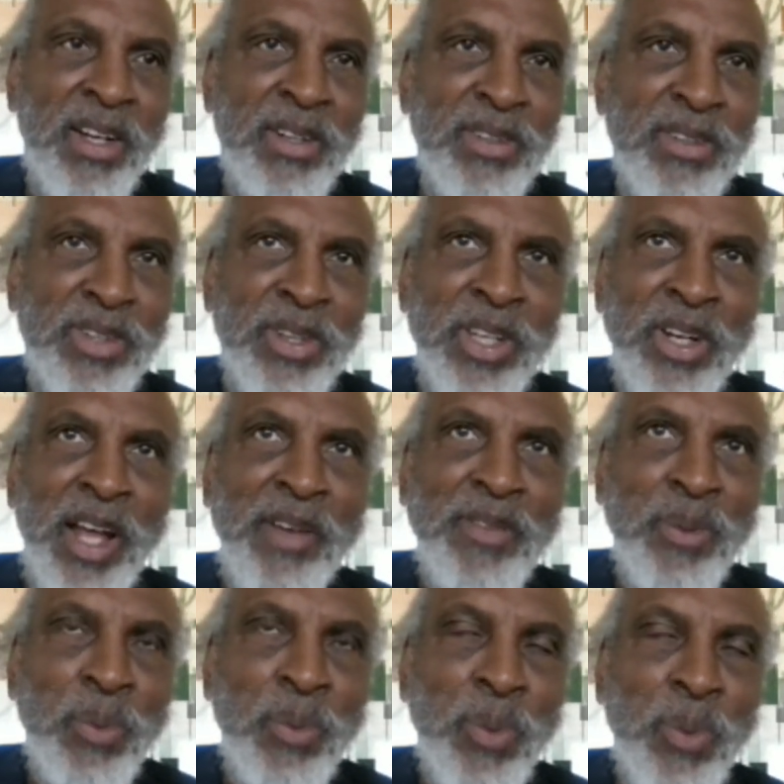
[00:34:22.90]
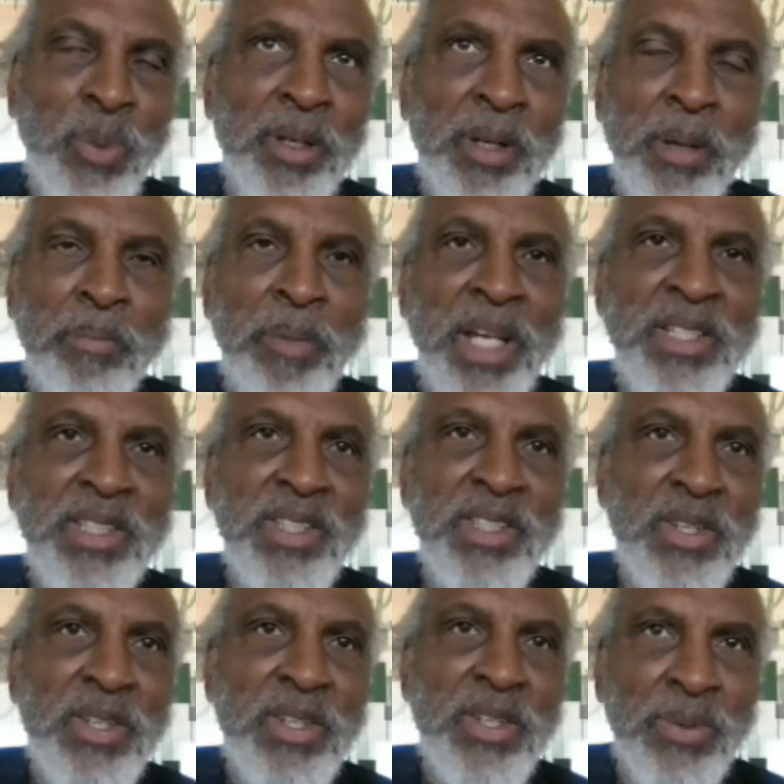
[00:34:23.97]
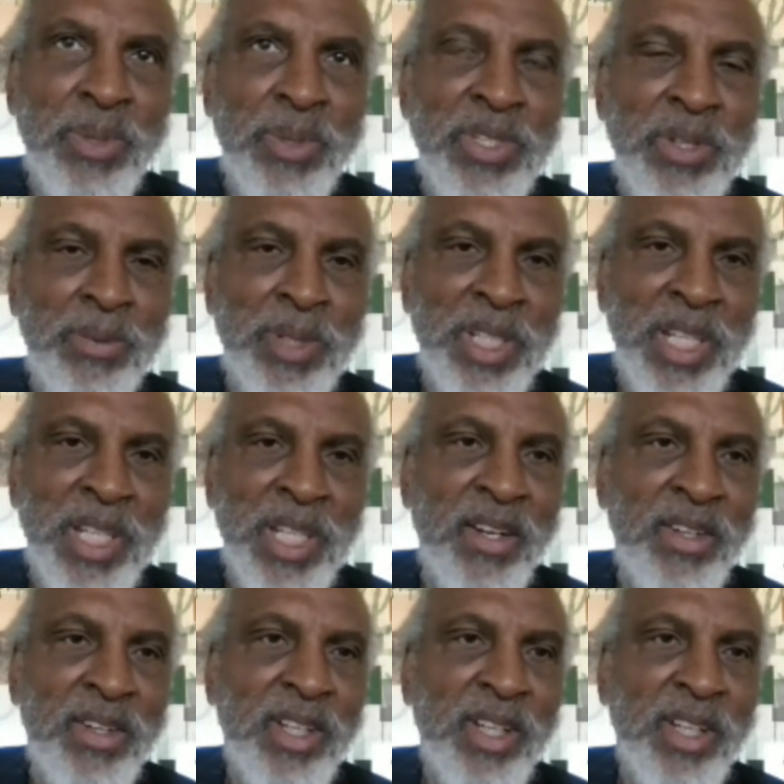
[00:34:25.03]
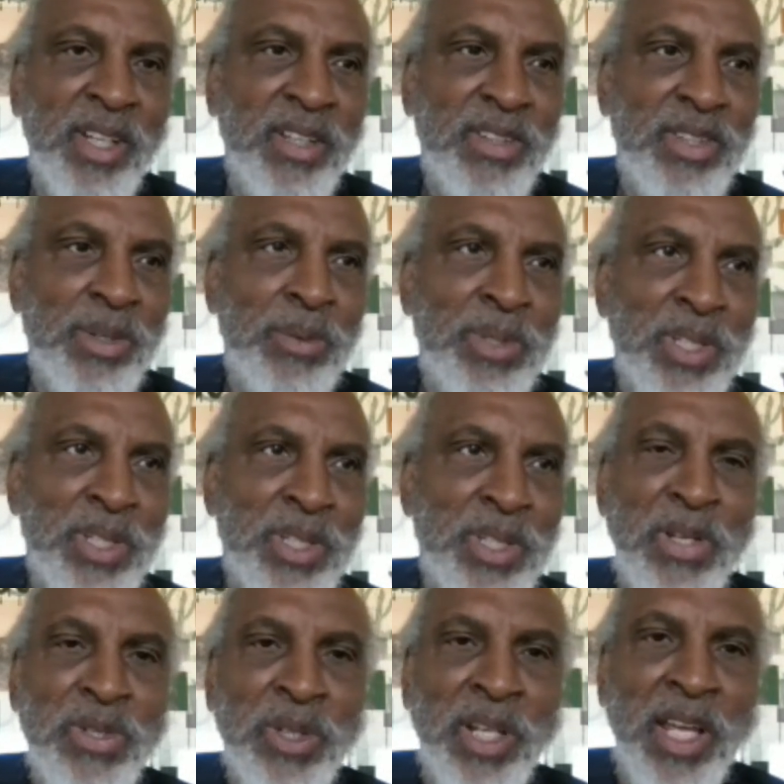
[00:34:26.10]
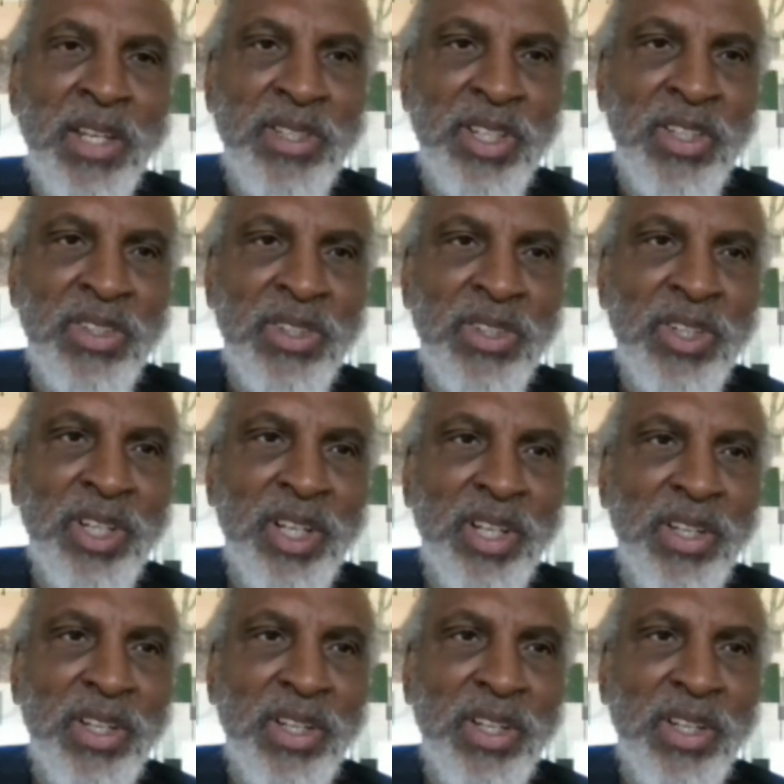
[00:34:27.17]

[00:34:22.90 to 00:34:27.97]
uh, so they don't have to worry. My sister recently retired. She was a special ed teacher.